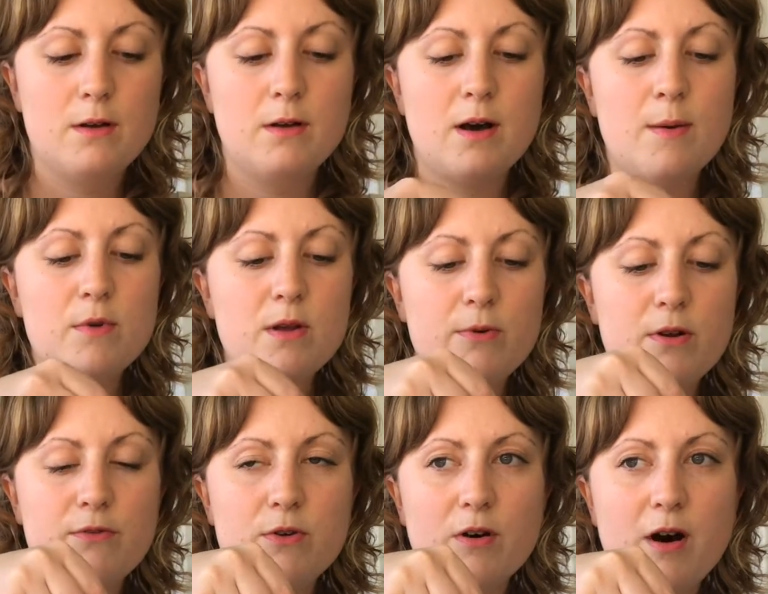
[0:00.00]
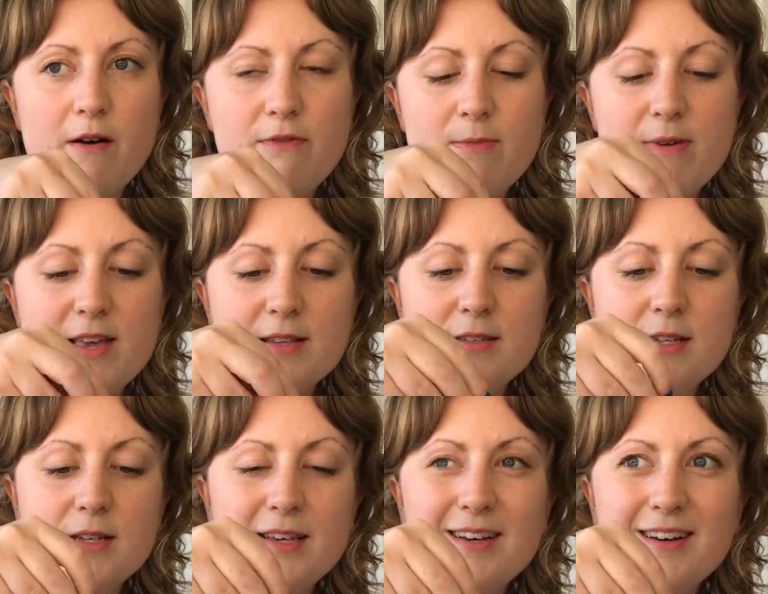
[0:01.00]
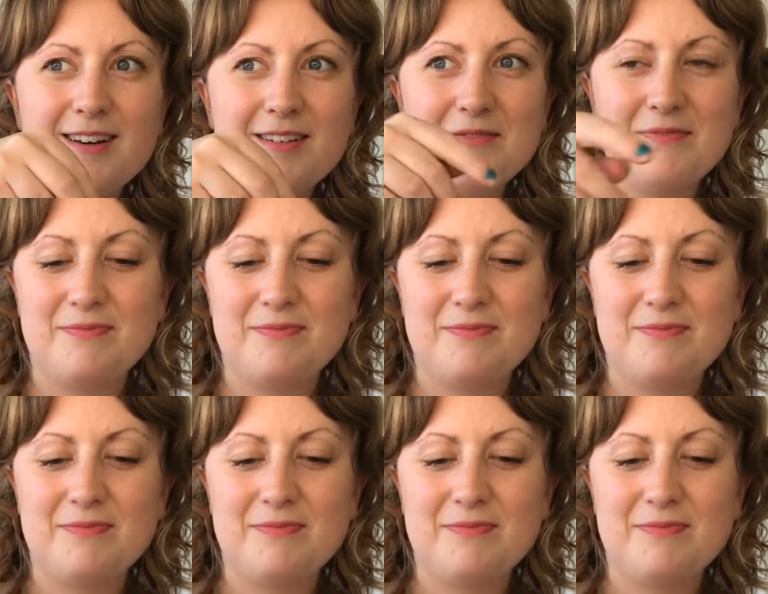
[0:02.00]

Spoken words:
I'm gonna put a few coffee beans in here.